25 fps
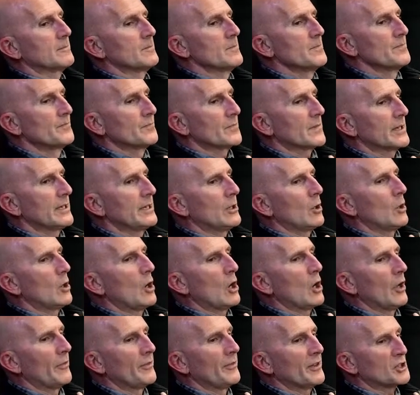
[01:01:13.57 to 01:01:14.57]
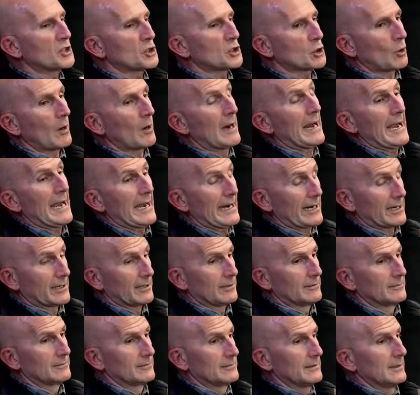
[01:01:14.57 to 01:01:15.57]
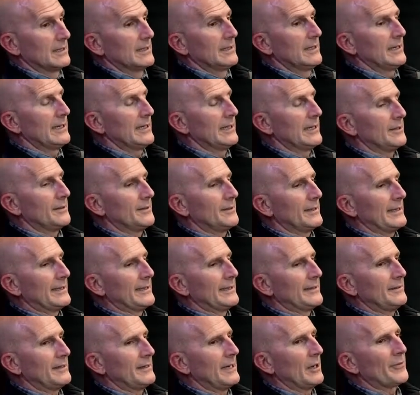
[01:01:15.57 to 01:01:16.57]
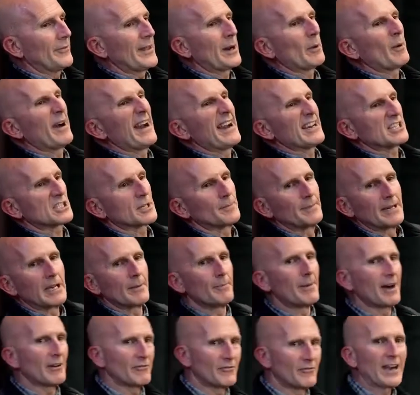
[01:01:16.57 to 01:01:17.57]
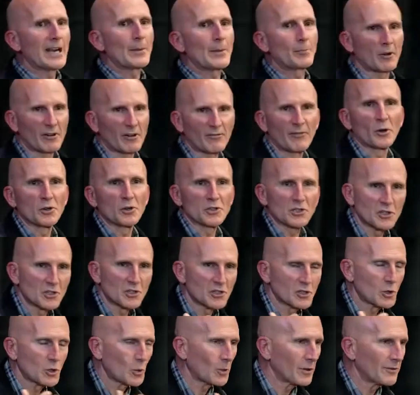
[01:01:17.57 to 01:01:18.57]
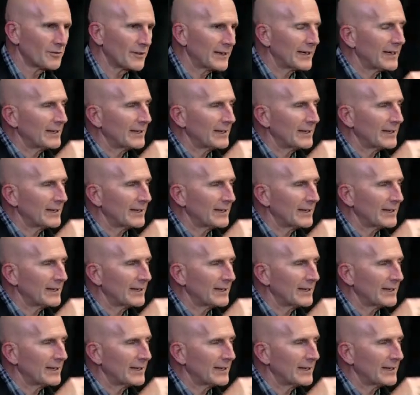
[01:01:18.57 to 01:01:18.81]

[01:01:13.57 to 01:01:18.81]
you know, on the track, you know, uh, you know, they were asking me about Viper versus Corvette,